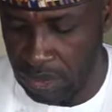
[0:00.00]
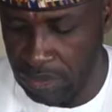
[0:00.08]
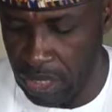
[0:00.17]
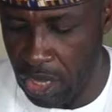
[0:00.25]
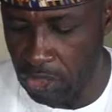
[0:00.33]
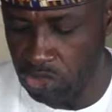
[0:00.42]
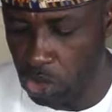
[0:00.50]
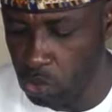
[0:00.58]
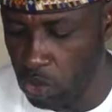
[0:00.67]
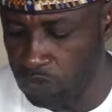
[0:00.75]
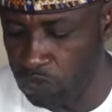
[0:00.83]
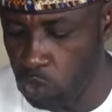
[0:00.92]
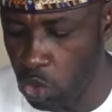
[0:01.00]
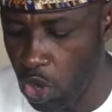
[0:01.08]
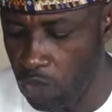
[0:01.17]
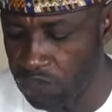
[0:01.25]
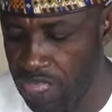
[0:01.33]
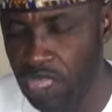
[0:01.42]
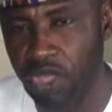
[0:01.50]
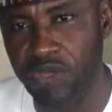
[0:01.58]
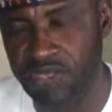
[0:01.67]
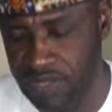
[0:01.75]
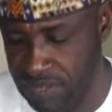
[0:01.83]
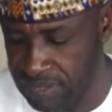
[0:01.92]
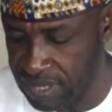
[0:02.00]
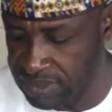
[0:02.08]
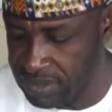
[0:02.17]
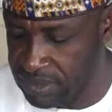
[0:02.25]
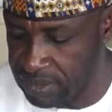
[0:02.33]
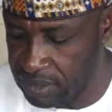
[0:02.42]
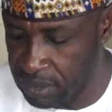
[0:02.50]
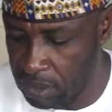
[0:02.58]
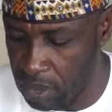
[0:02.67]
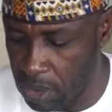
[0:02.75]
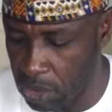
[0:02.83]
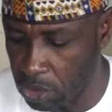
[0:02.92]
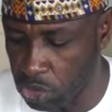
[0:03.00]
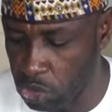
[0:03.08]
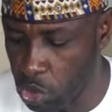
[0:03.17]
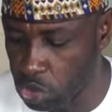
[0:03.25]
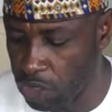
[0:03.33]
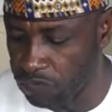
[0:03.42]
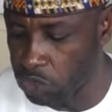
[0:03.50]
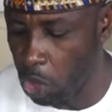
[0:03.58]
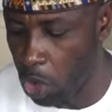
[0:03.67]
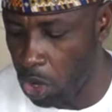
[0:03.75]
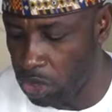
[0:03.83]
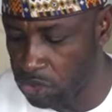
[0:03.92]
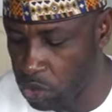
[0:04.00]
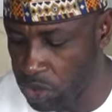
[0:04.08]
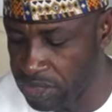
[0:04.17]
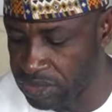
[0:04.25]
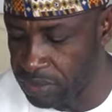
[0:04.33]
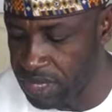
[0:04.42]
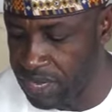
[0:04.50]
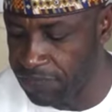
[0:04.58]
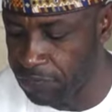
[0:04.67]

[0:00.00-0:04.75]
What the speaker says: The election was full of inconsistencies, use of thugs to intimidate